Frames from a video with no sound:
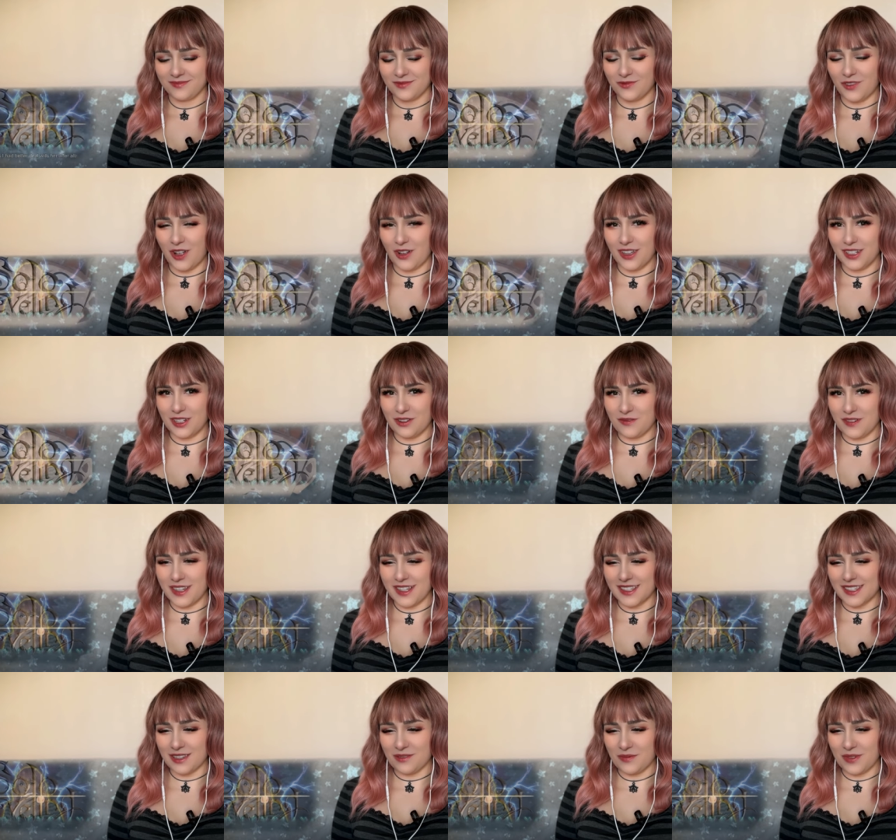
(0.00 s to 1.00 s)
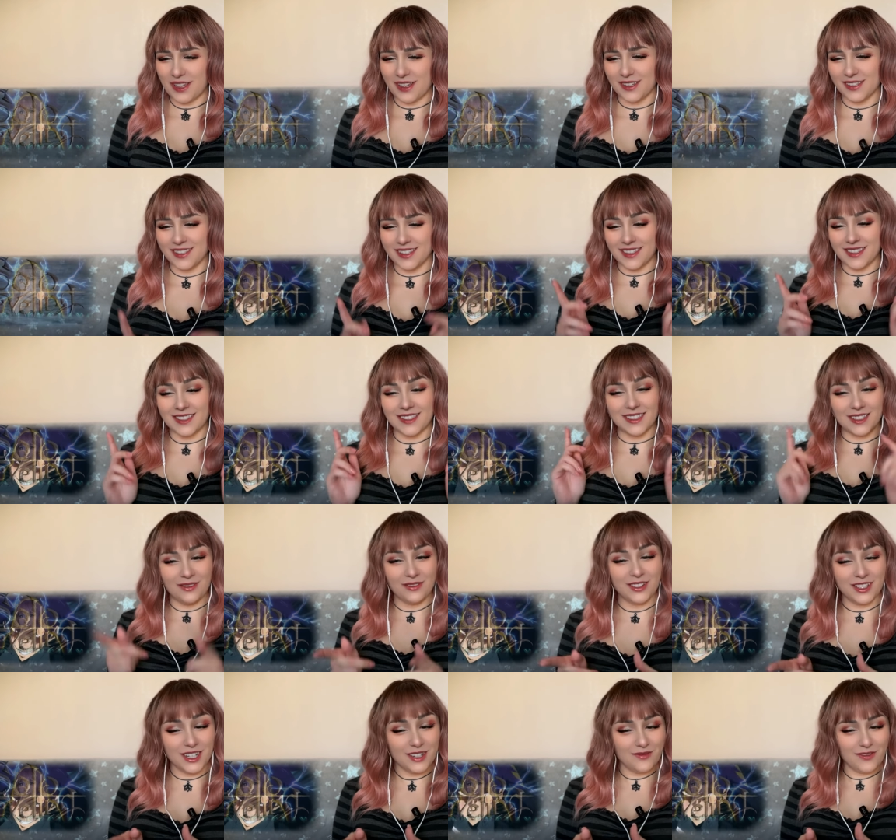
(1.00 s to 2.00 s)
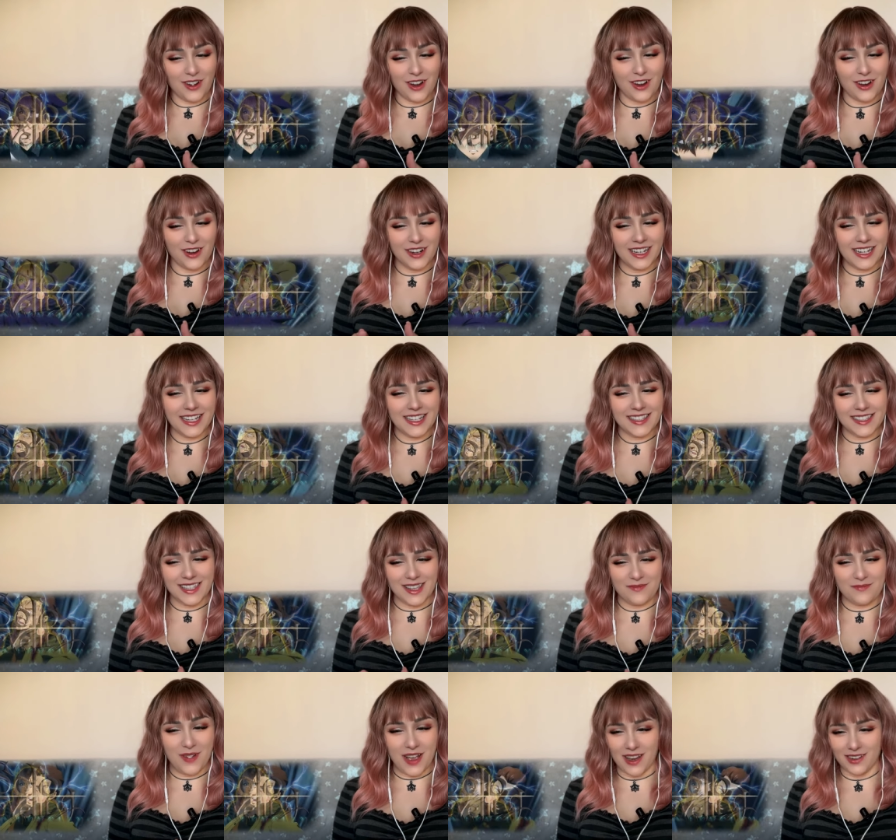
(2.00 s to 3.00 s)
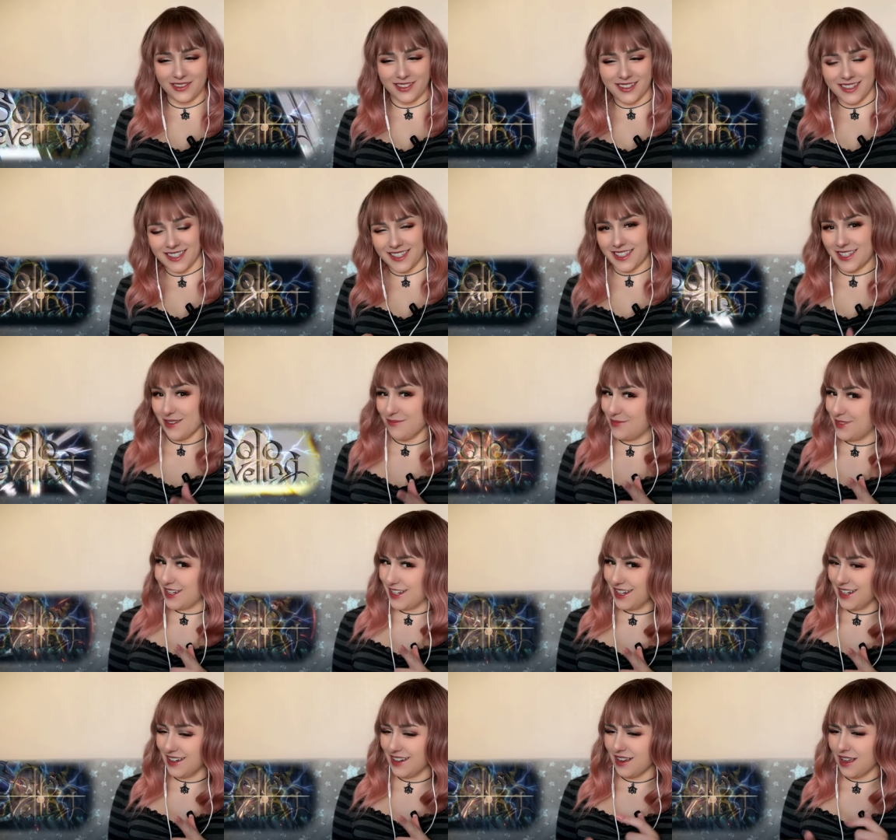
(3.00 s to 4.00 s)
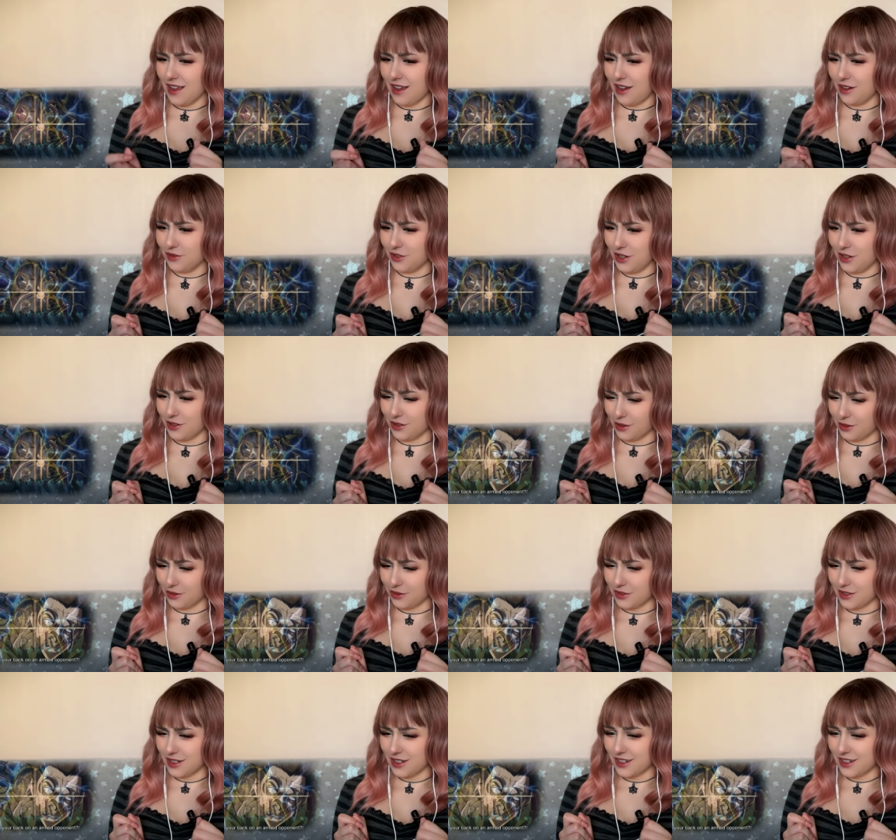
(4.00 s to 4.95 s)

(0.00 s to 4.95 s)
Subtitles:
Well, I don't think so, because Sung Jinwoo is about to stop you. Oh no.